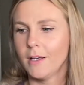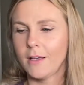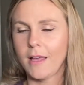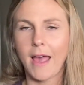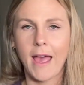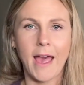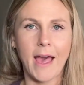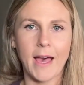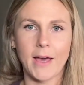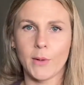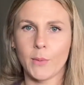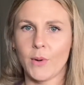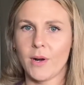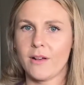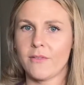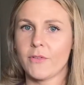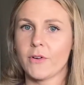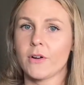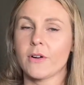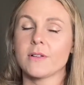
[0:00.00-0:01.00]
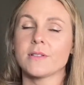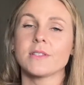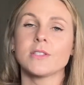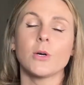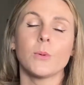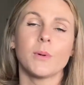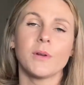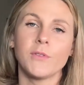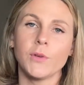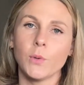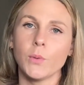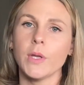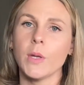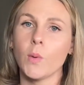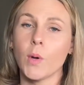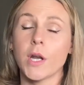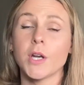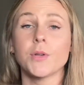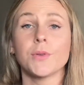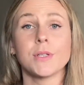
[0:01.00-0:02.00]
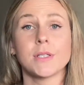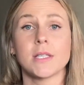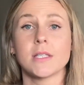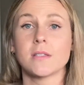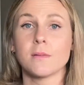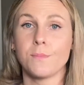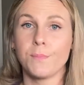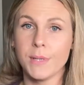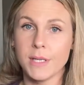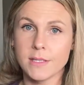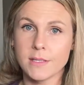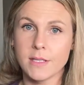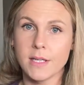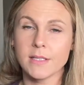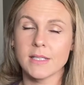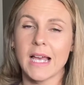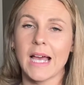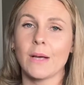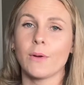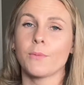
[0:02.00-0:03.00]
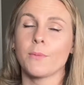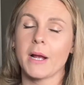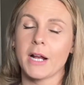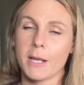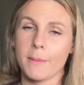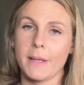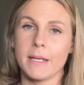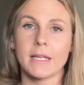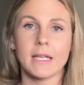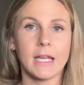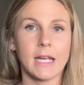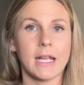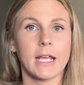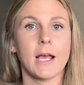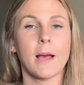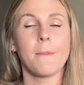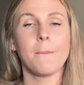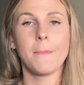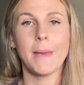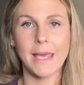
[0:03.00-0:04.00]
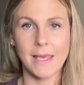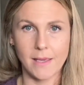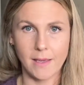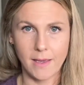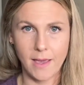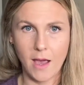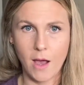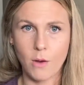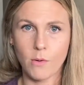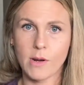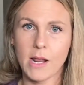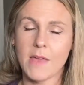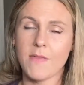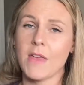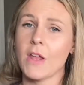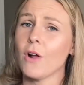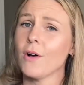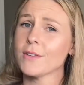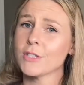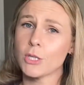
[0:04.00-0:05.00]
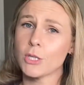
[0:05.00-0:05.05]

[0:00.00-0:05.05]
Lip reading: ad or whatever. So, but if you really want to do this as a business, I would recommend getting a bank account, and then also